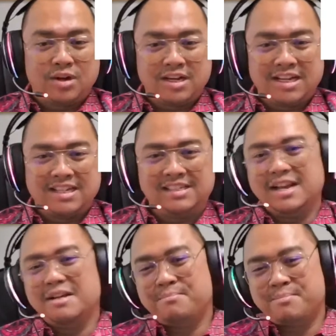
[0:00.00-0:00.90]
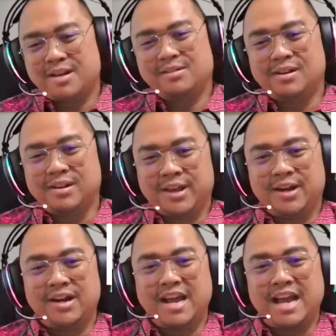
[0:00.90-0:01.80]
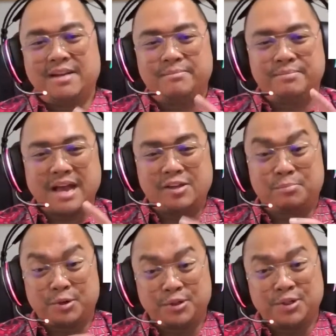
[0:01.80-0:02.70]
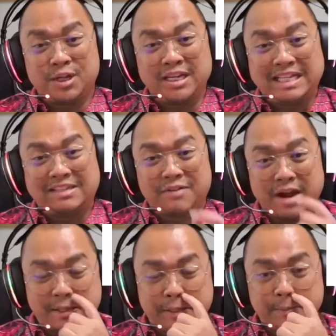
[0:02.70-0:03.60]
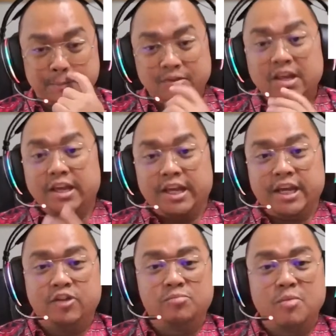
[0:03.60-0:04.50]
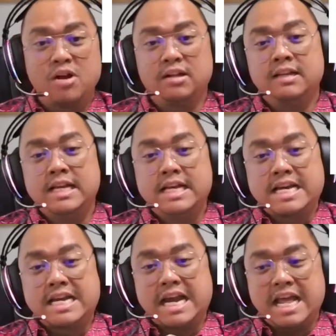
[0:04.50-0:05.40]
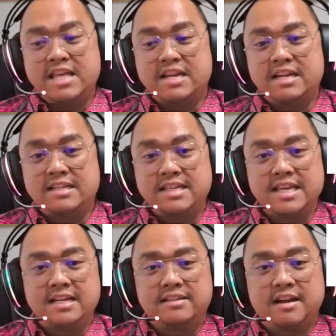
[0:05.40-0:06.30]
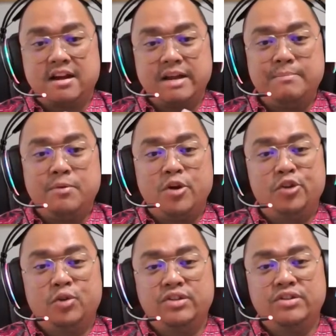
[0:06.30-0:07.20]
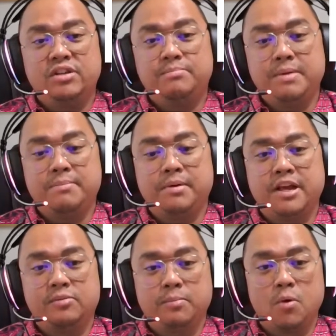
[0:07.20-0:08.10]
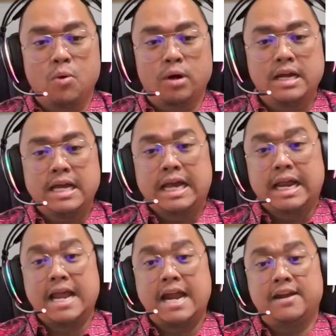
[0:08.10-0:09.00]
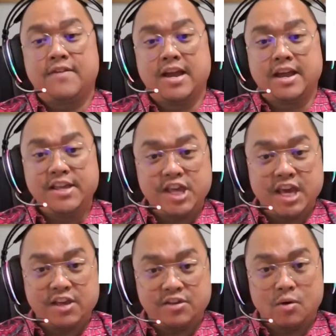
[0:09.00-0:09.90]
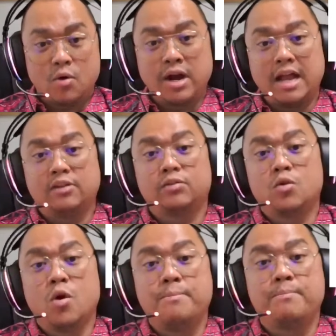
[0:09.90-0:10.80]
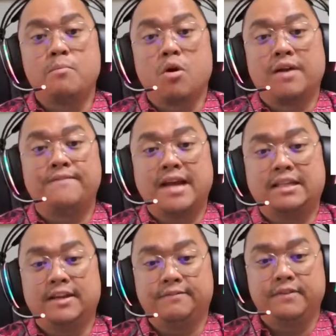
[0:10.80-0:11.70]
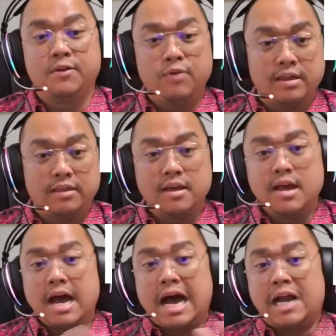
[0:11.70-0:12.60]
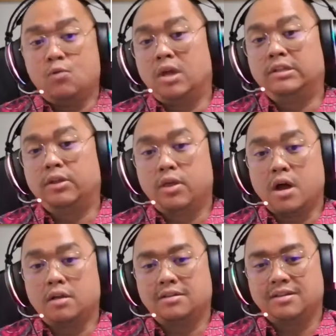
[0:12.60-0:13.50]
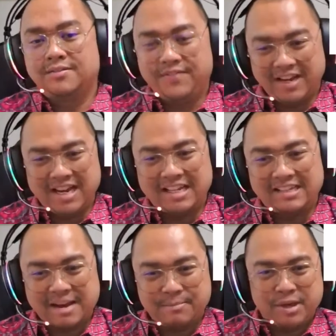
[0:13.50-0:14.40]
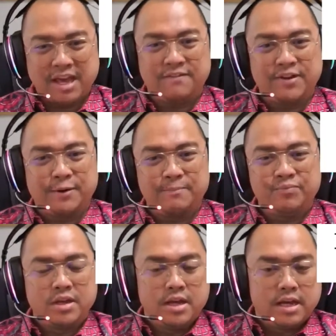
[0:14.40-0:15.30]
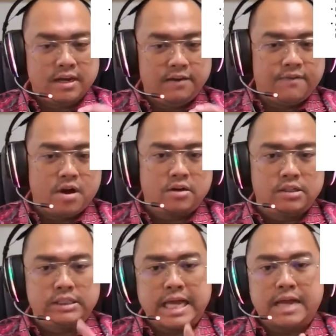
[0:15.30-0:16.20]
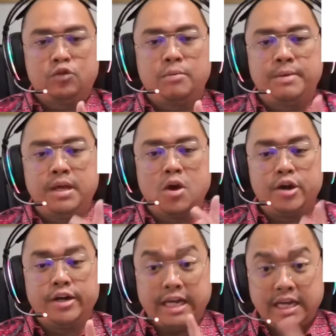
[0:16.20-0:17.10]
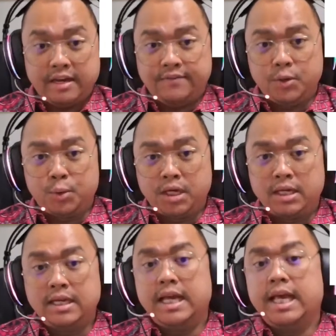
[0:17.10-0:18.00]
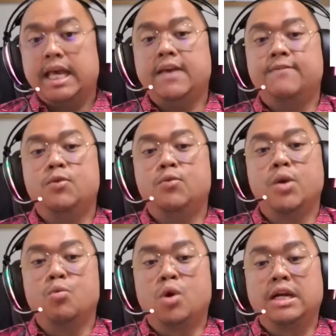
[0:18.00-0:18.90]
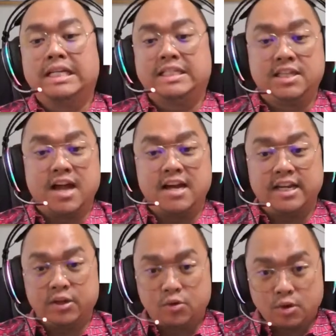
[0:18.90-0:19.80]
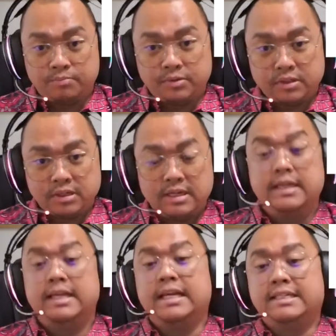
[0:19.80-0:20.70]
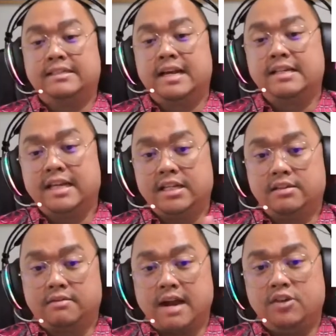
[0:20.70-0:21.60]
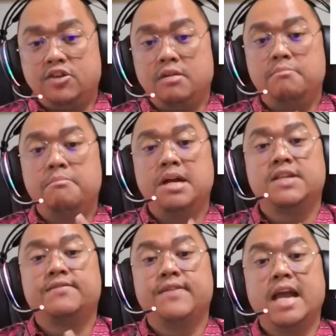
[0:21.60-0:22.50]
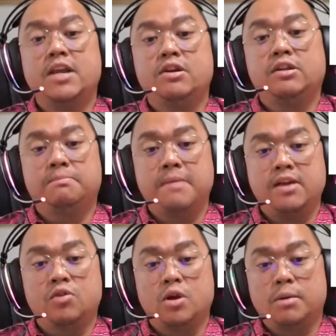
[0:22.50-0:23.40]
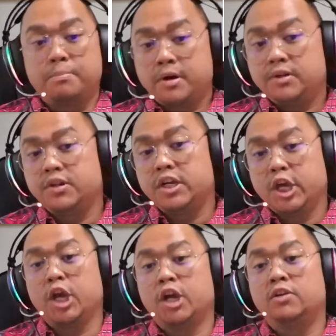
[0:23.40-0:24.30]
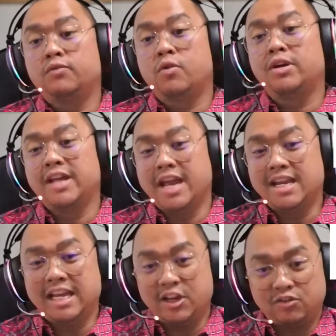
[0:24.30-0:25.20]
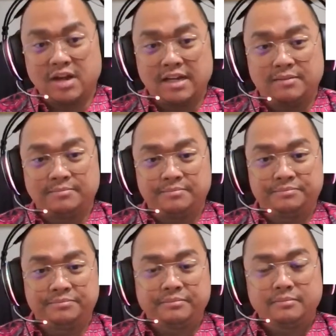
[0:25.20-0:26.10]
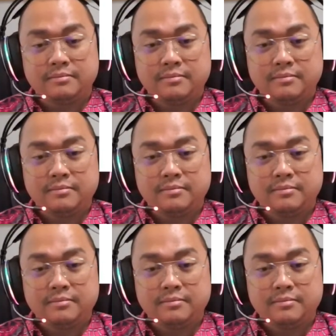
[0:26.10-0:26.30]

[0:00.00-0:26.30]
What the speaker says: And the last one is pastoral care and as personal interaction. In this model, relational skills are employed to assist people explore, clarify, and change, or else cope more effectively with unwanted thoughts, feelings, and behavior. The focus tends to be on the individual, even when work is done in groups. In such interaction, much value is placed on the person cared for gain insight.